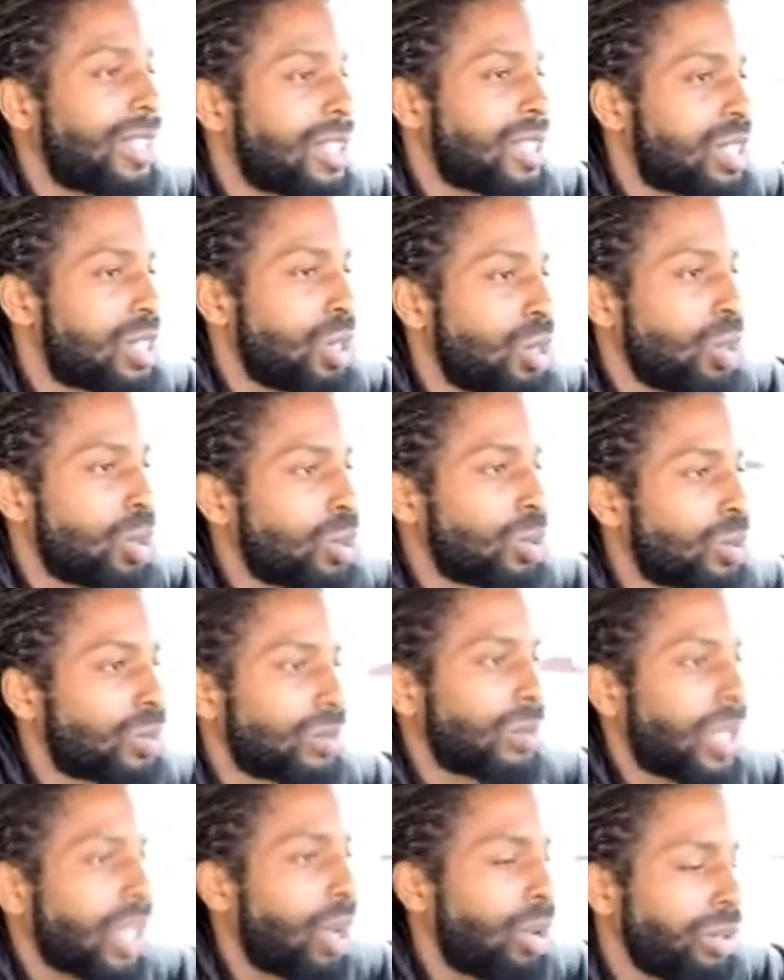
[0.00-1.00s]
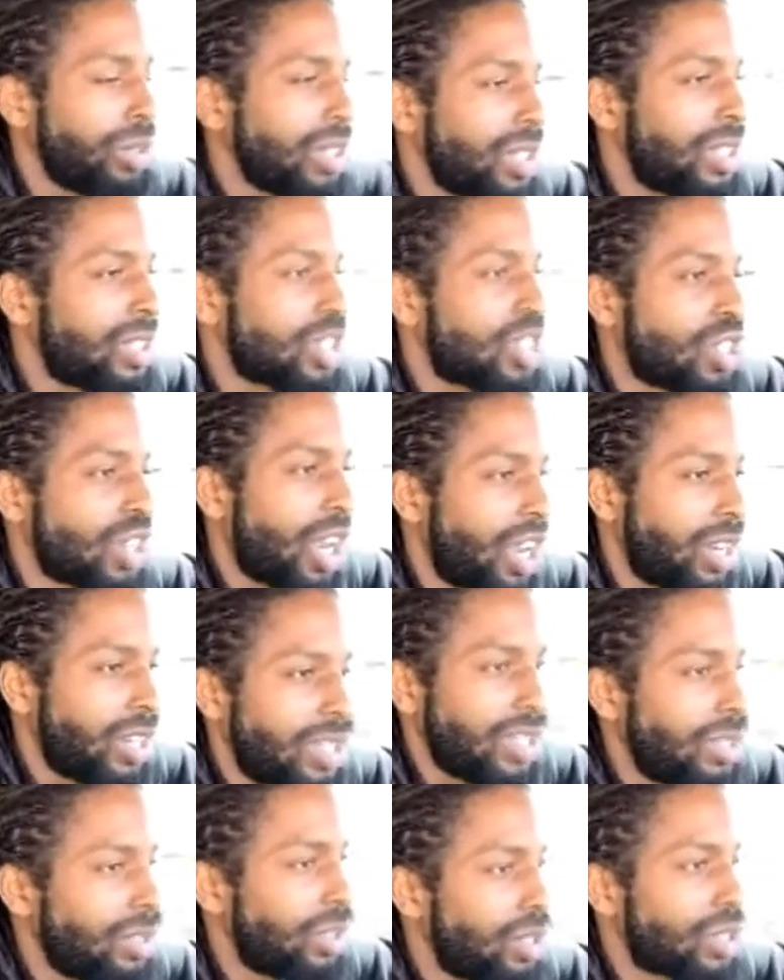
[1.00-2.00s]
It's still healthy, it's
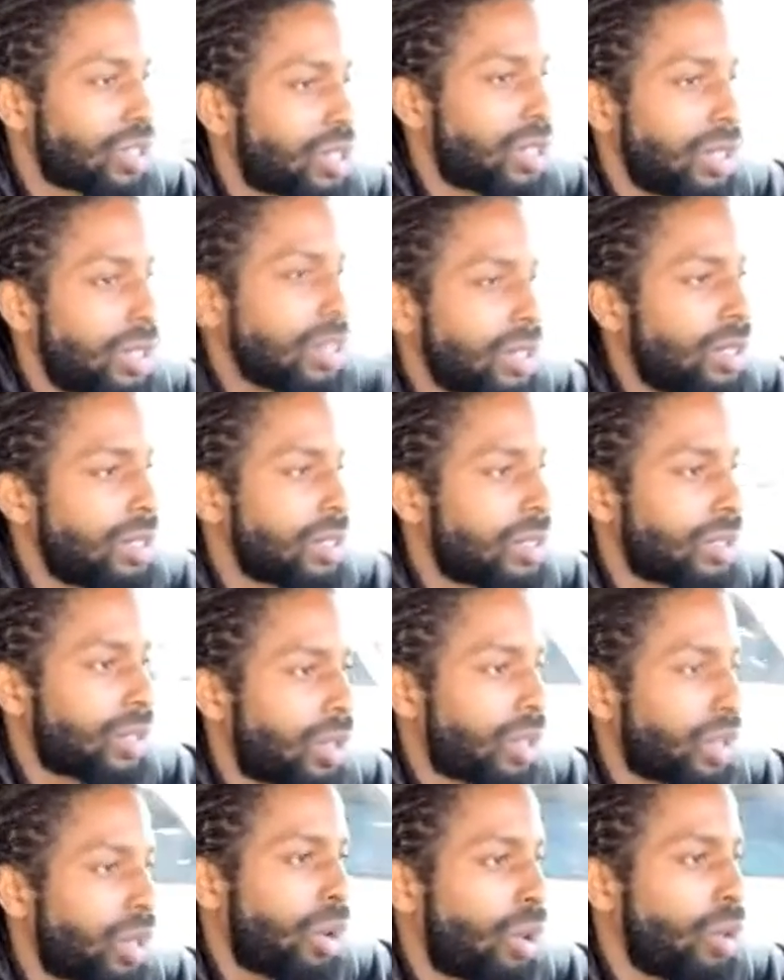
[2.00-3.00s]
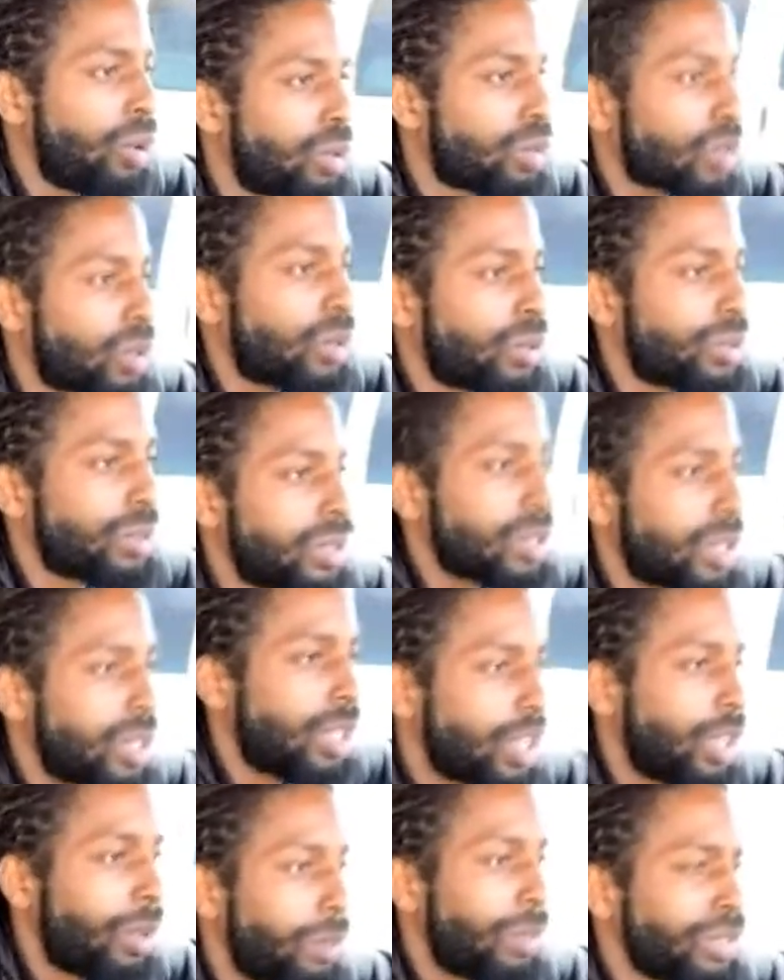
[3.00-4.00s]
shiny, looks good on the old growth,
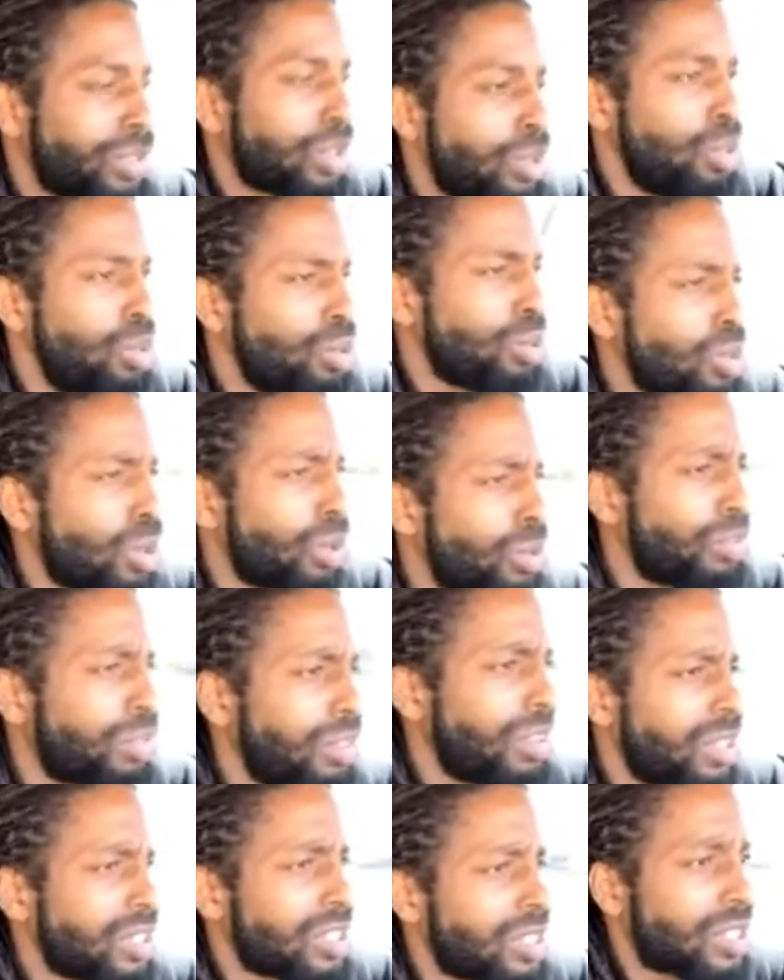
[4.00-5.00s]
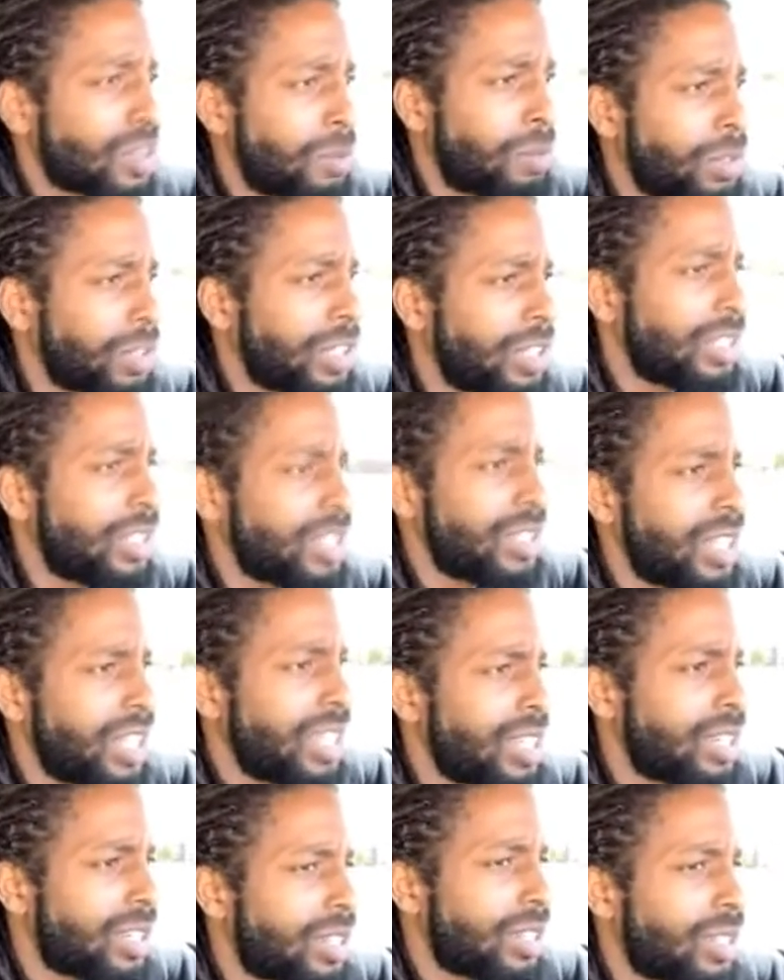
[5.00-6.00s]
but the new growth looks completely
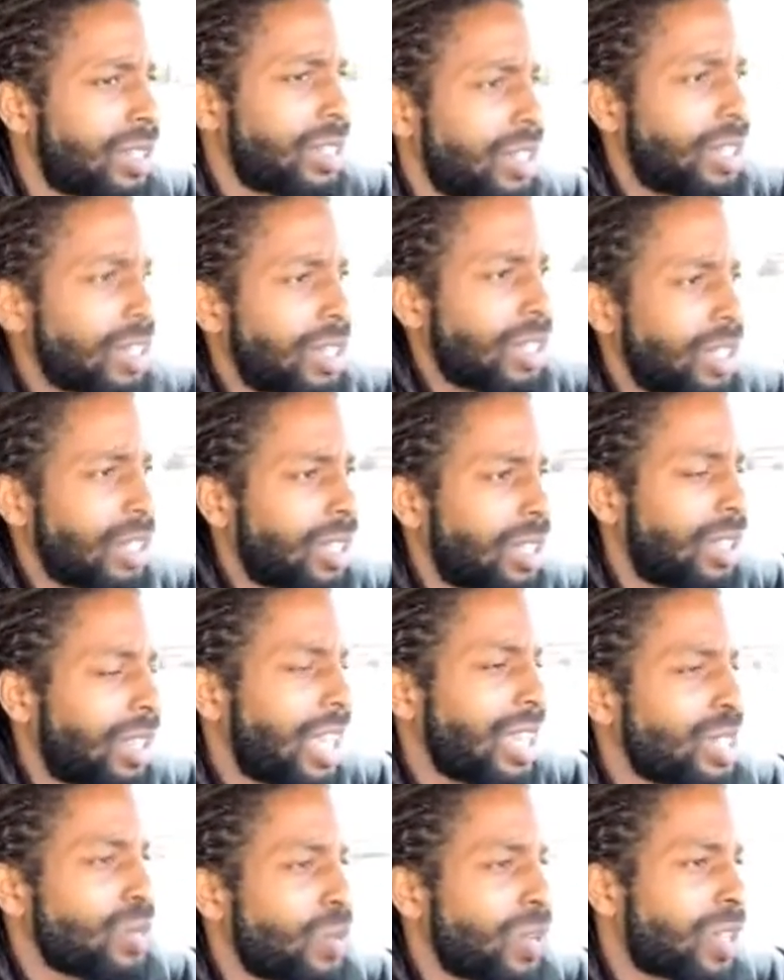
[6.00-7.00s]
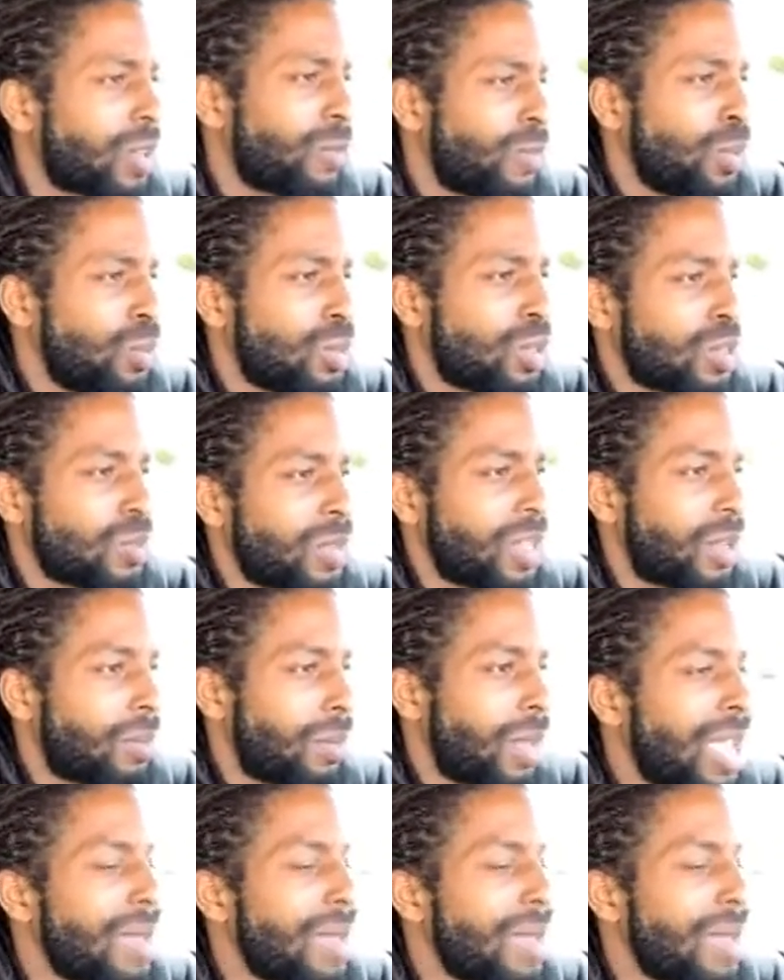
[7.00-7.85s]
dead, and that's what confuses me.